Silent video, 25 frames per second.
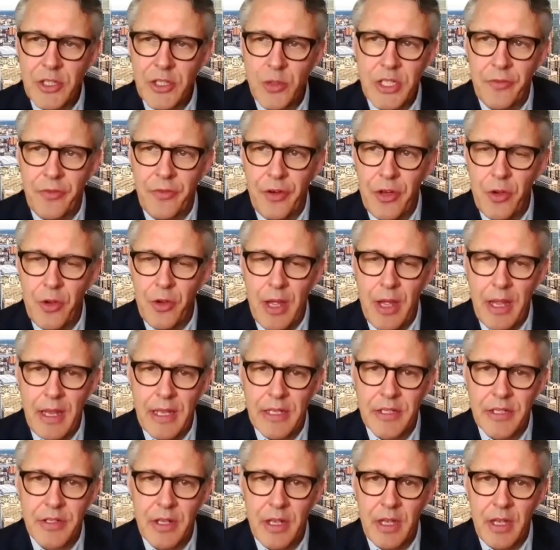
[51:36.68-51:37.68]
question for you, I
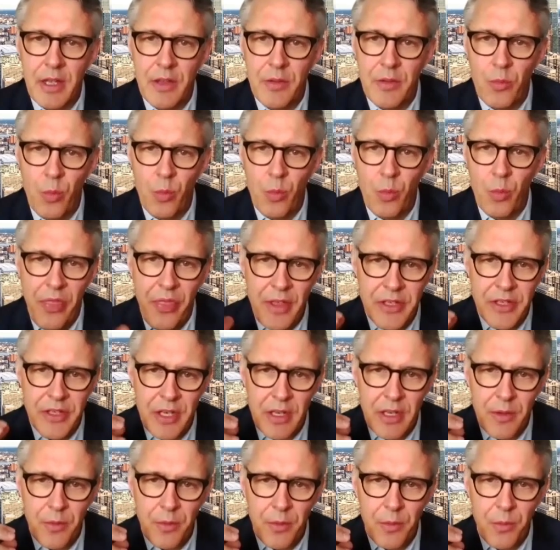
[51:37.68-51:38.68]
guess.
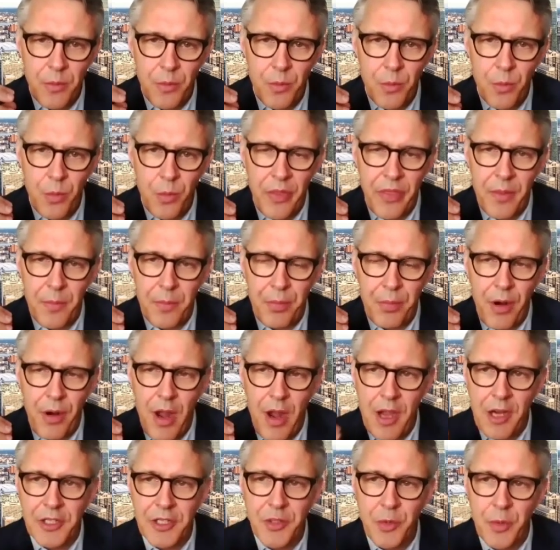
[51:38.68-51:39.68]
With the
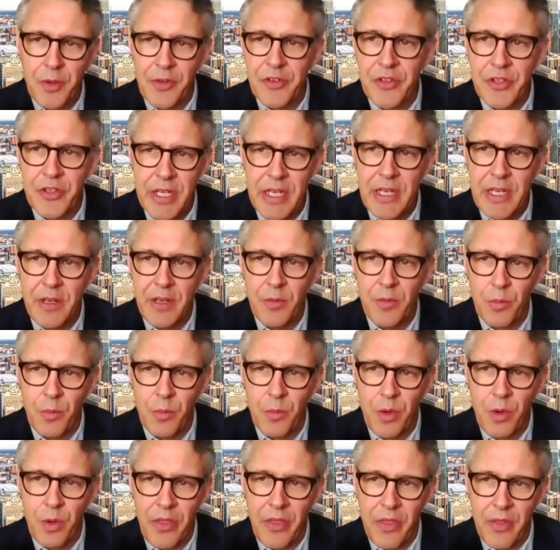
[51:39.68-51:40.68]
progress we've seen
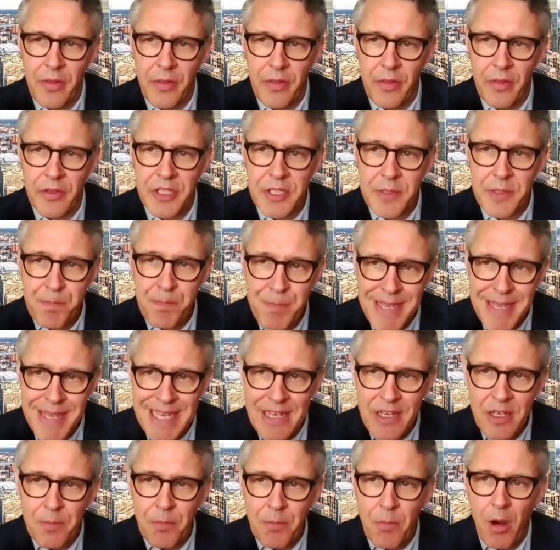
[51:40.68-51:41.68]
with the
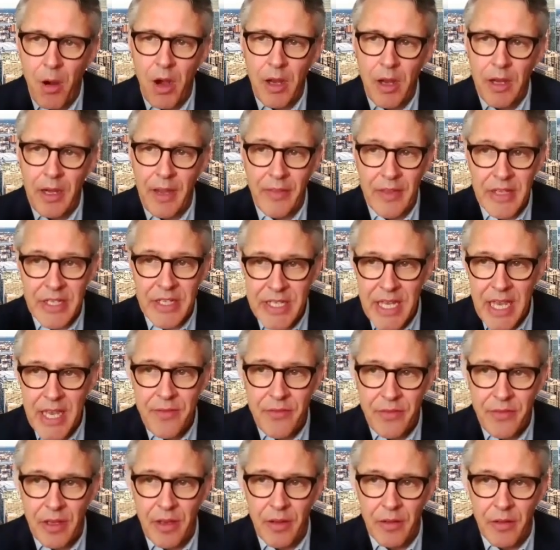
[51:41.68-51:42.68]
speed to market and the
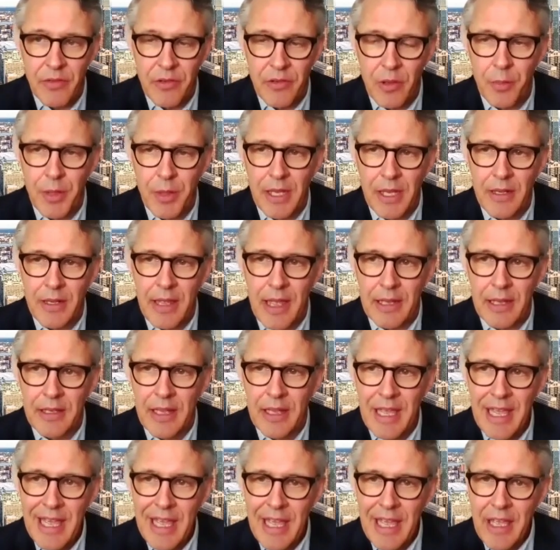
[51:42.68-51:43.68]
safety still being intact,
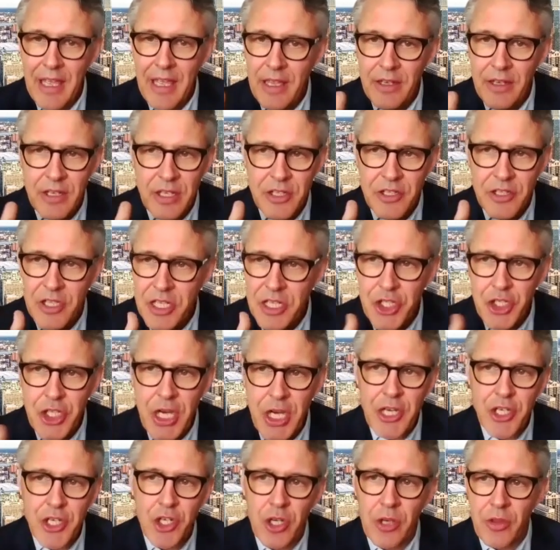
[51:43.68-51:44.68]
does this
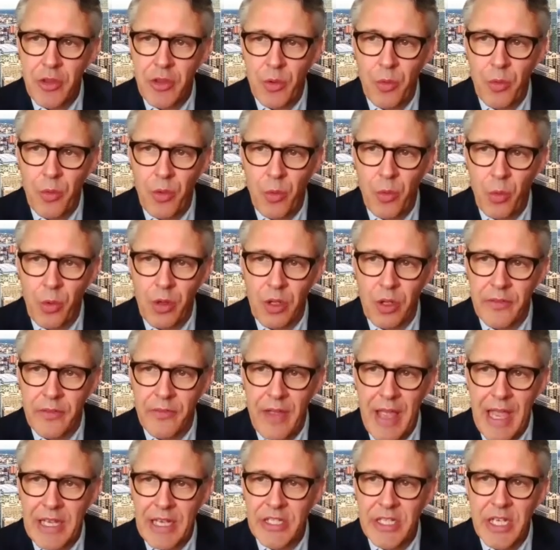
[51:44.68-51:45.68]
change the world of
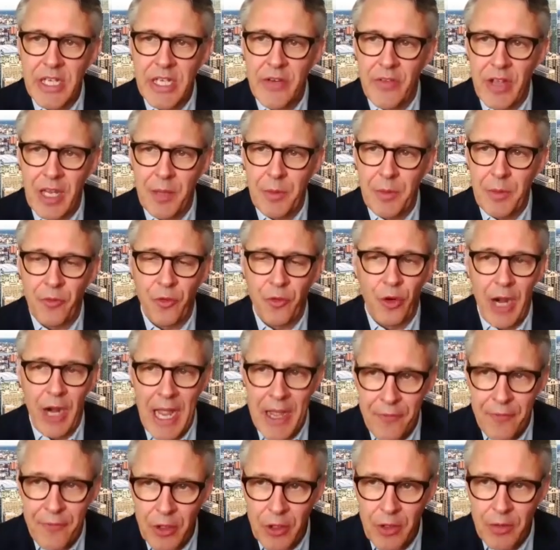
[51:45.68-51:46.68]
vaccine development
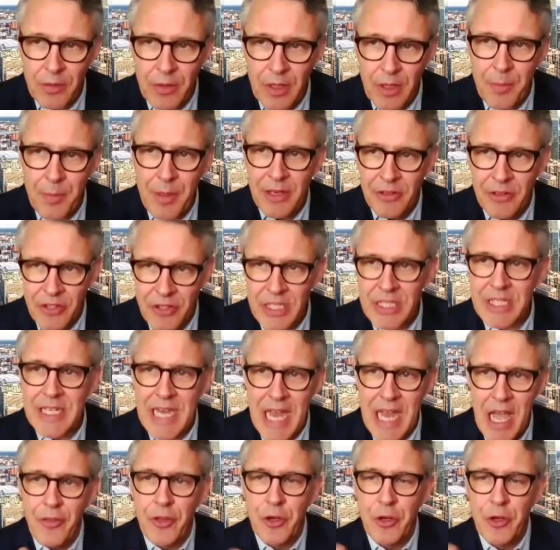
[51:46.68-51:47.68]
forever? I mean, is this
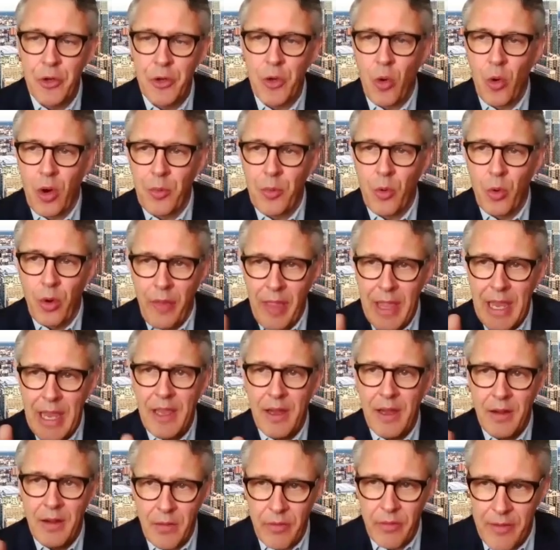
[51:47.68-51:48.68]
now the new normal where they've
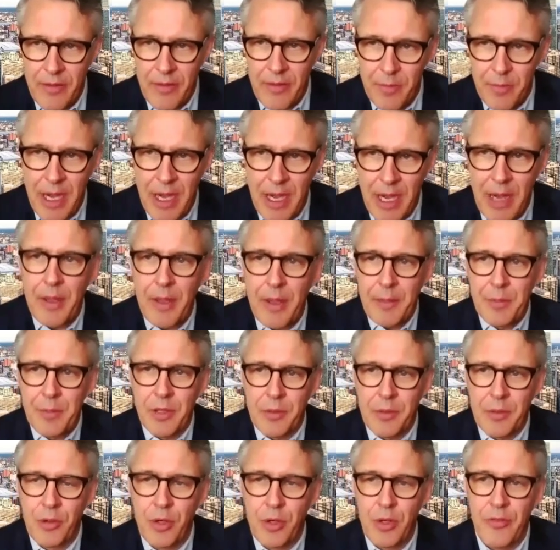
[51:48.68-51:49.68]
been able
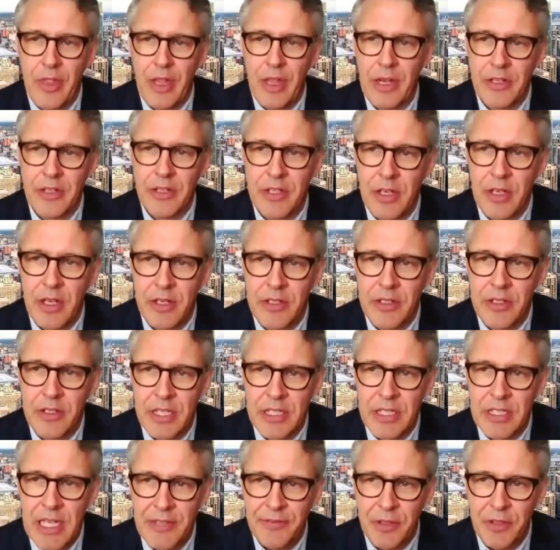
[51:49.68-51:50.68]
to prove that it's
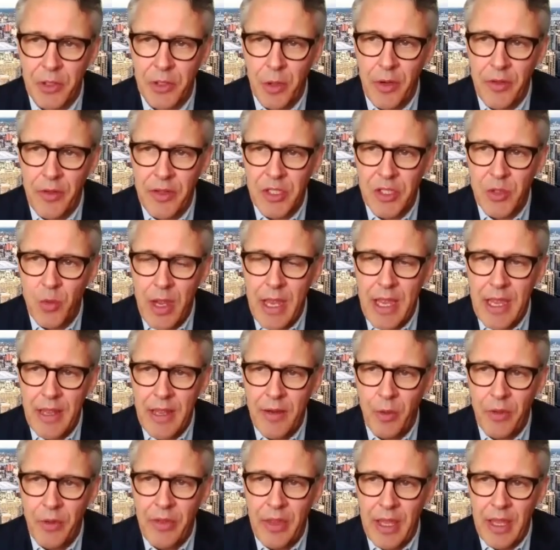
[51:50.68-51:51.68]
successful doing it this way
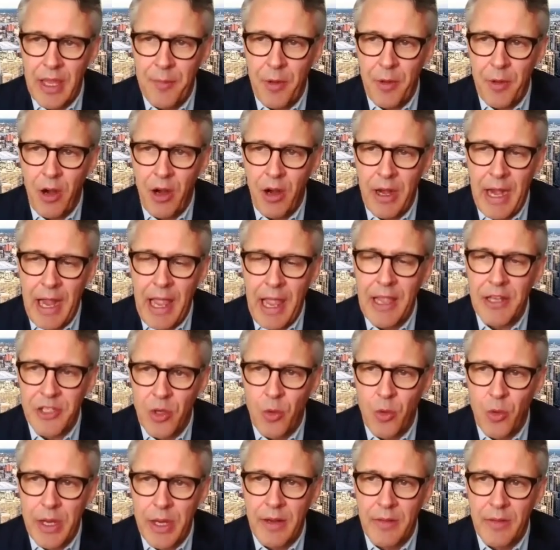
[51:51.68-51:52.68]
with the mRNA,
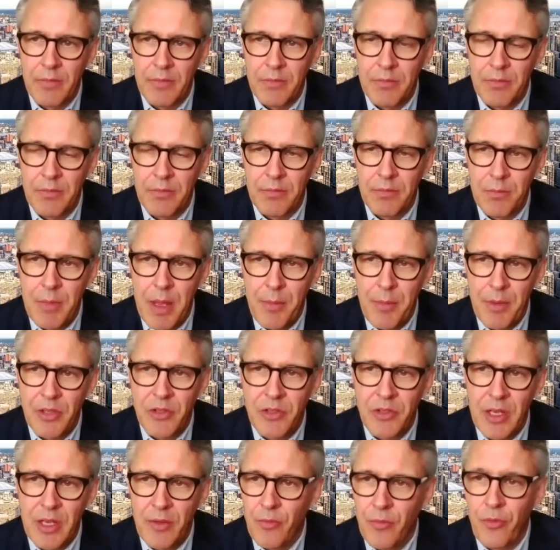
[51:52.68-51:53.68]
so we can maybe
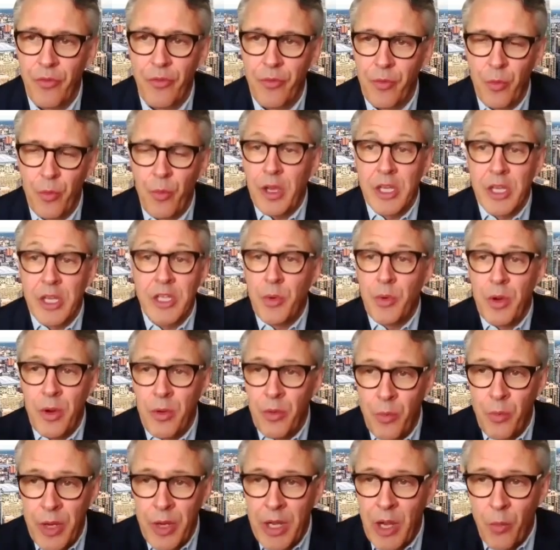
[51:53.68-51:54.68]
see, because
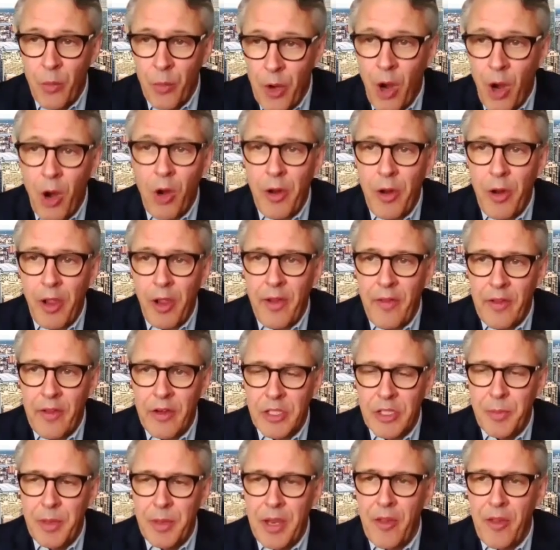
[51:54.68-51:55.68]
we all know there's
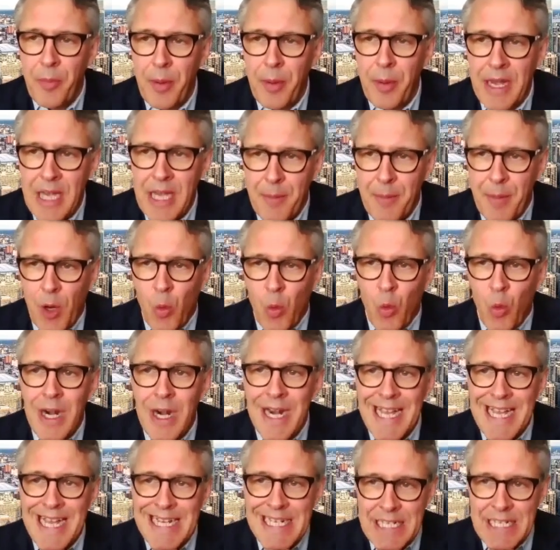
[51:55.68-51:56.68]
going to be another pandemic. We're
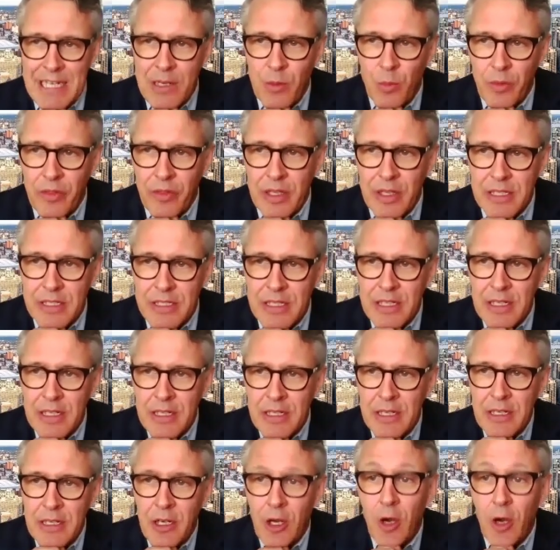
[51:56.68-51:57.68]
not done with this.
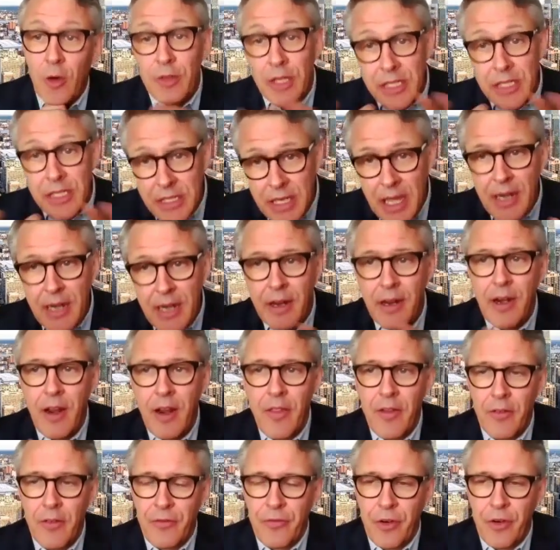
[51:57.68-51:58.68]
Hopefully it's not
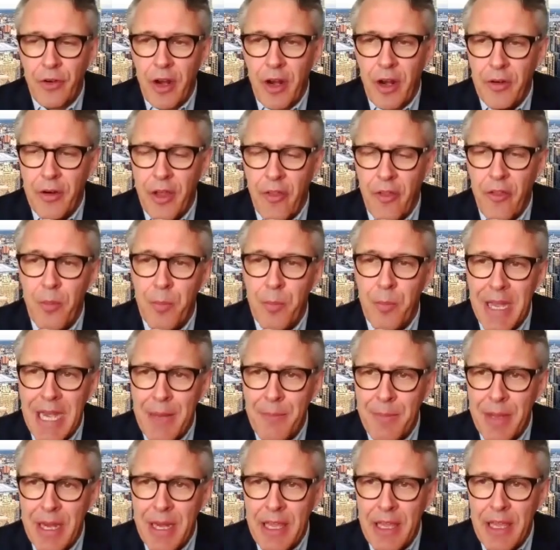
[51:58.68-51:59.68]
for another
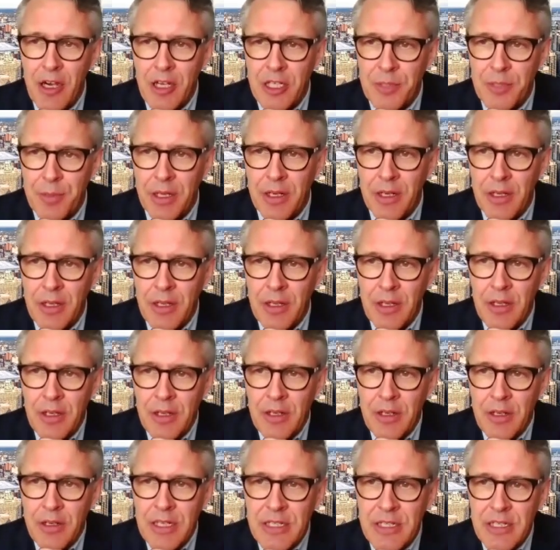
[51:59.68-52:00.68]
many, many years, but
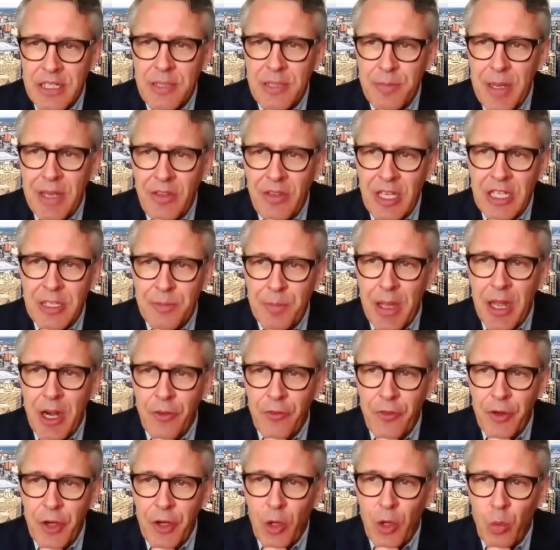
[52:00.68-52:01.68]
does this make things
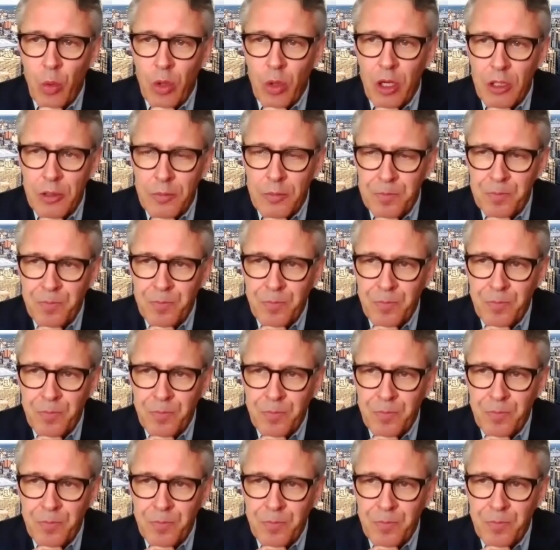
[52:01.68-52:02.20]
better for your world?